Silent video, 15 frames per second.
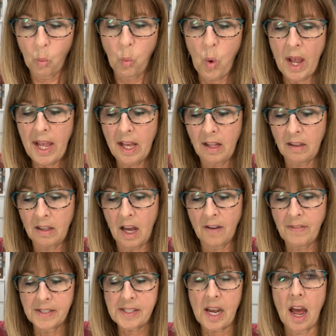Whale
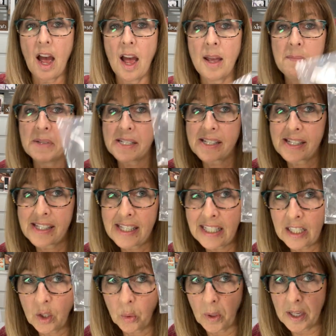of a Time
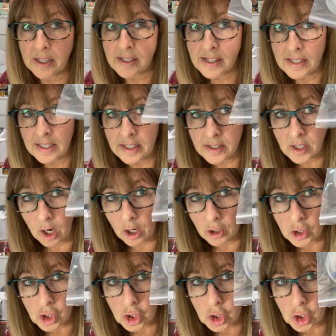sequins. These
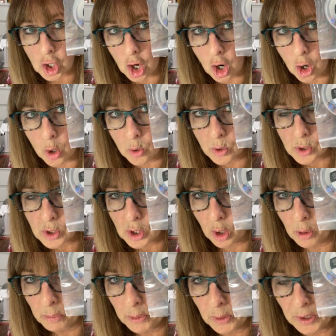are so,
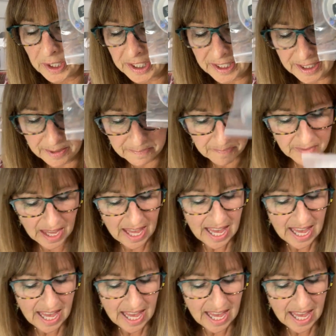so pretty.